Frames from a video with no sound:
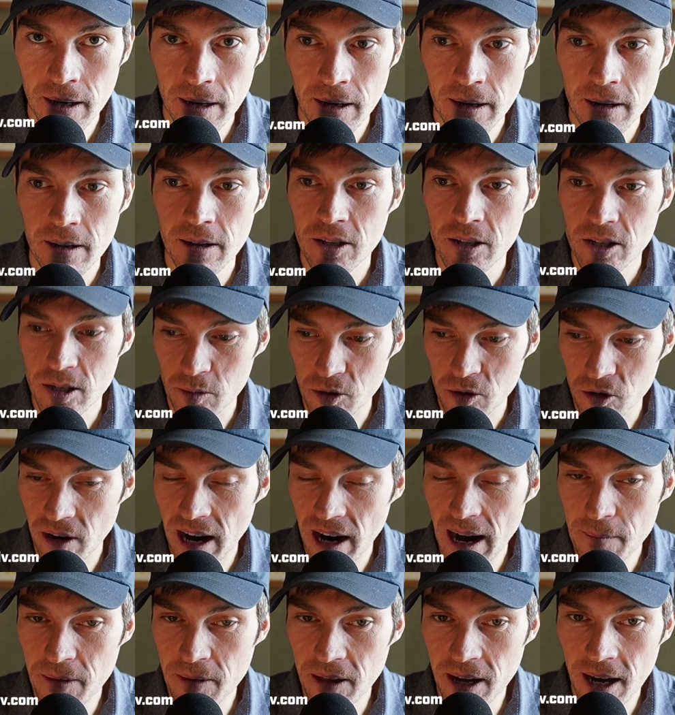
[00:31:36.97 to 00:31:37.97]

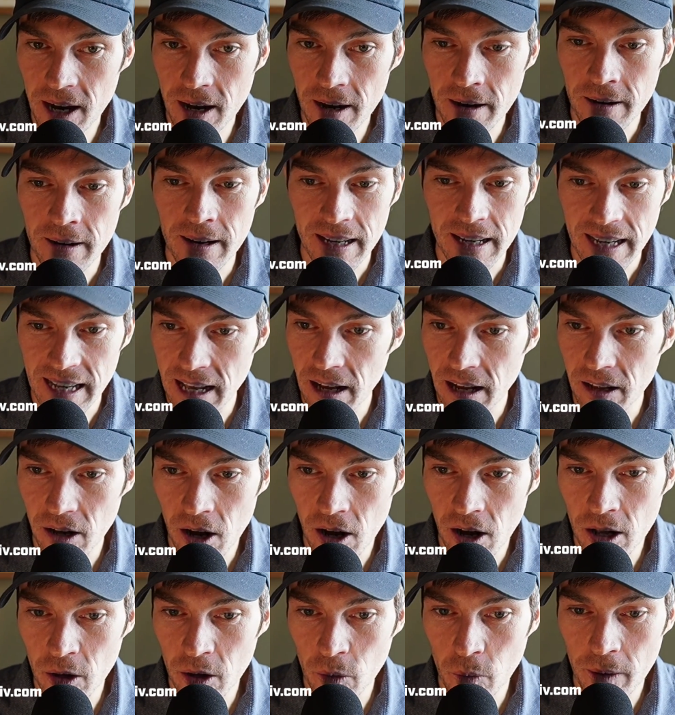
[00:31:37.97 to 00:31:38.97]
Subscribe there. Get out
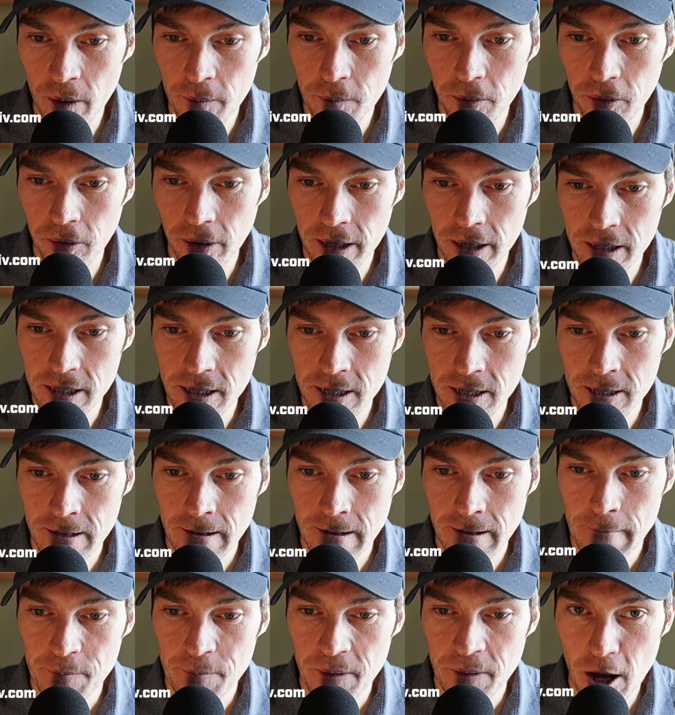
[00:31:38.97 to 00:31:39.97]
all in one place.
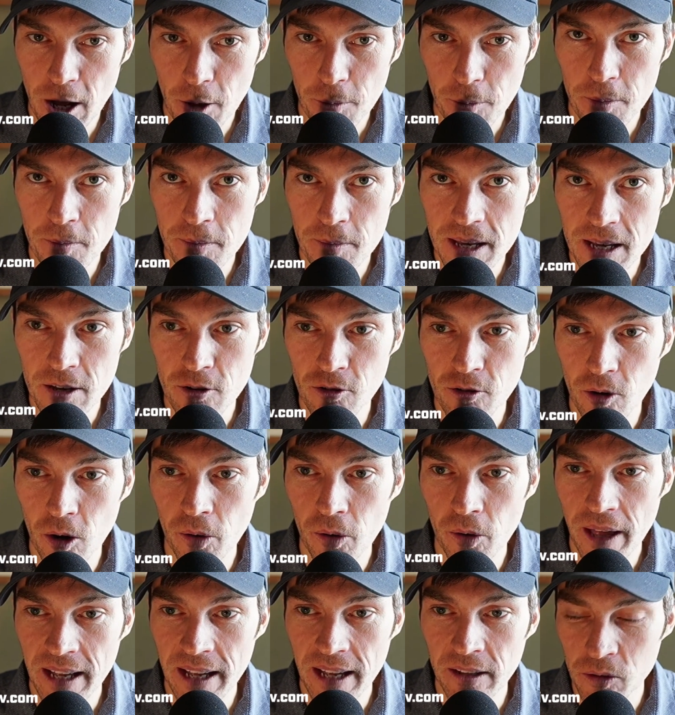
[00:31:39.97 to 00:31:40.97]
Help me grow
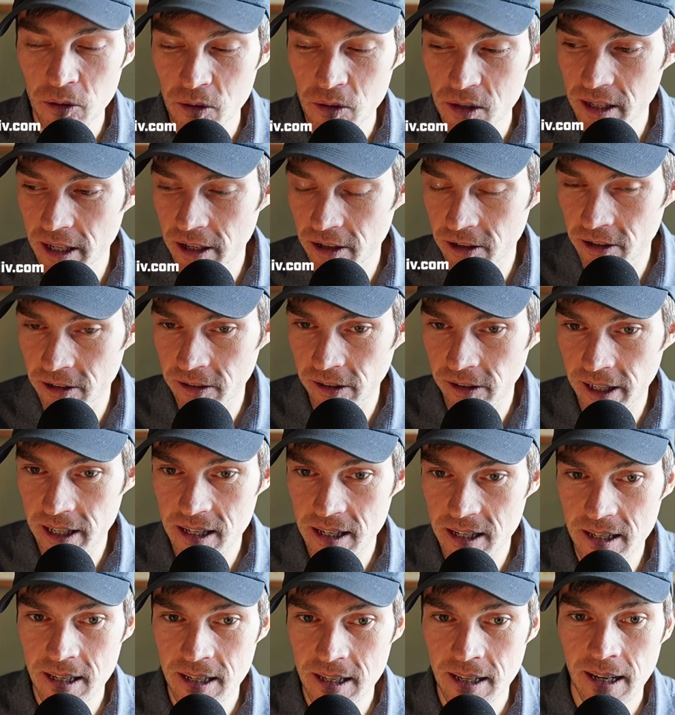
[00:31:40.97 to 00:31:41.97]
that newsletter
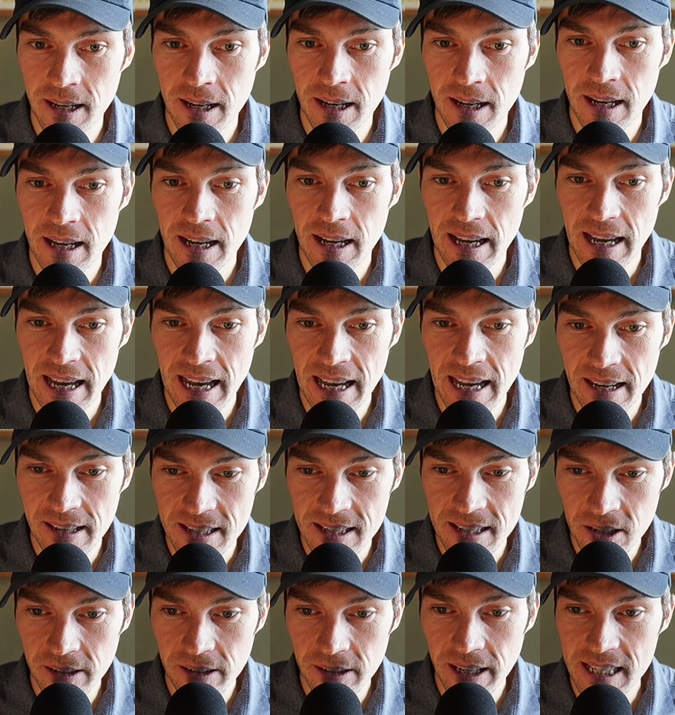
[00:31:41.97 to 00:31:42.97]
list. And
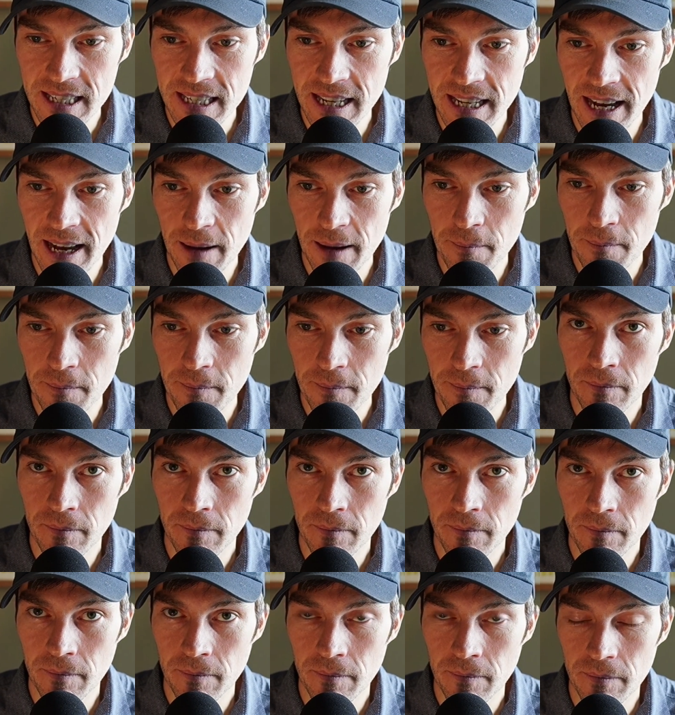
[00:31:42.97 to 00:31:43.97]
until next time,
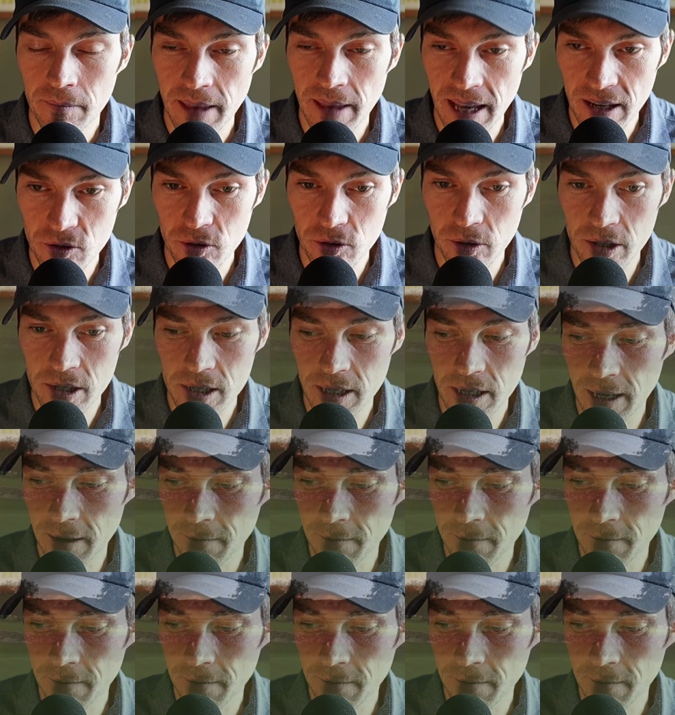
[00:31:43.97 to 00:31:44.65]
thanks for listening.